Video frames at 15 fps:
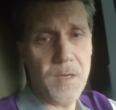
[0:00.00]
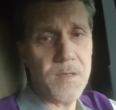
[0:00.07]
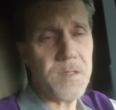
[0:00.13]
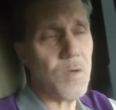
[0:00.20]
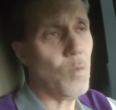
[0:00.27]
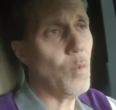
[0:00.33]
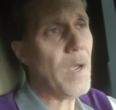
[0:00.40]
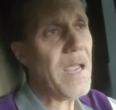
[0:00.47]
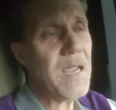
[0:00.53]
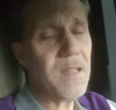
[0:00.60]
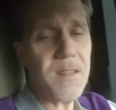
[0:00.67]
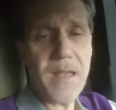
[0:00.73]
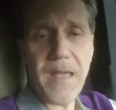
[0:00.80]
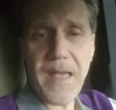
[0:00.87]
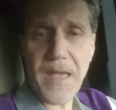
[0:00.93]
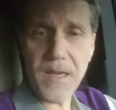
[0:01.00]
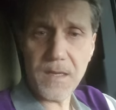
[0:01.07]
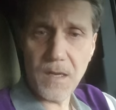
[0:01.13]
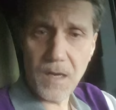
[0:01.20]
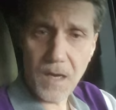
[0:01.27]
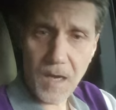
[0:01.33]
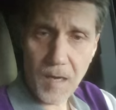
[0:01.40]
to wake the
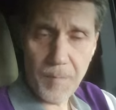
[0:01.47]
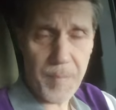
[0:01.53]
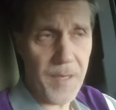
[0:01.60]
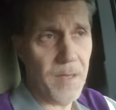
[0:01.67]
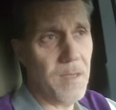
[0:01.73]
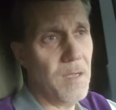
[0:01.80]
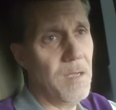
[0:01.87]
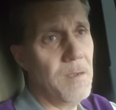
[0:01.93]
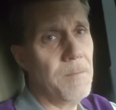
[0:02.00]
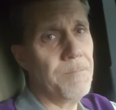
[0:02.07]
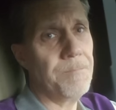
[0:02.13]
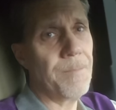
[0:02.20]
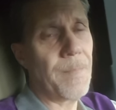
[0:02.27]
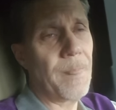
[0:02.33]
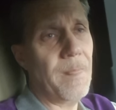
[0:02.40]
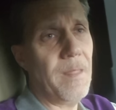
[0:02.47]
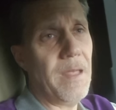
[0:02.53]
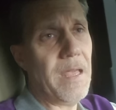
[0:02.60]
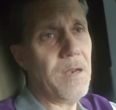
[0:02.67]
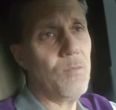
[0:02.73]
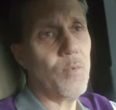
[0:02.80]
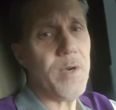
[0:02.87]
heck up
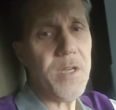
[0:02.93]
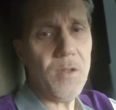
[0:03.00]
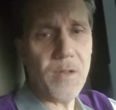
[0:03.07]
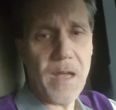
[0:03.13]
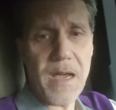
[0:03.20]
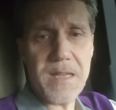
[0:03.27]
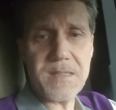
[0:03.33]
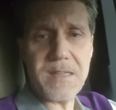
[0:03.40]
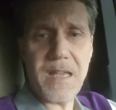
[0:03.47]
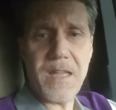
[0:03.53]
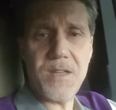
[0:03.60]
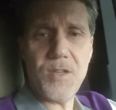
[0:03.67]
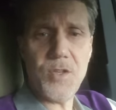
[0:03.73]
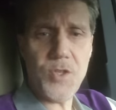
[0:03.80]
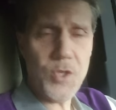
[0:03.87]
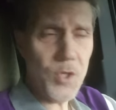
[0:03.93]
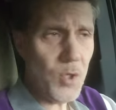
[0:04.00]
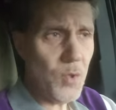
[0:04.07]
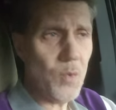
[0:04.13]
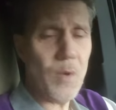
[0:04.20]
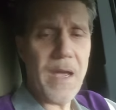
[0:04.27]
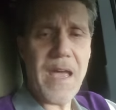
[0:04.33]
and realize that
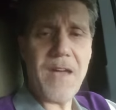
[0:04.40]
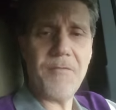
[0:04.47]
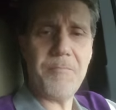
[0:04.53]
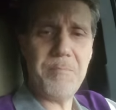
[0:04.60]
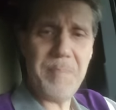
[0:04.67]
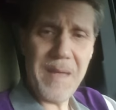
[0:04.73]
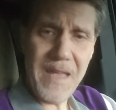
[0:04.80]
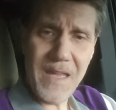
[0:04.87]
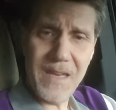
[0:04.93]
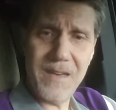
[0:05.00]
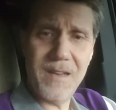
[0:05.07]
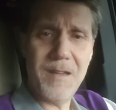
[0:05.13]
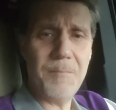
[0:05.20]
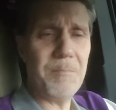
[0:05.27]
you have been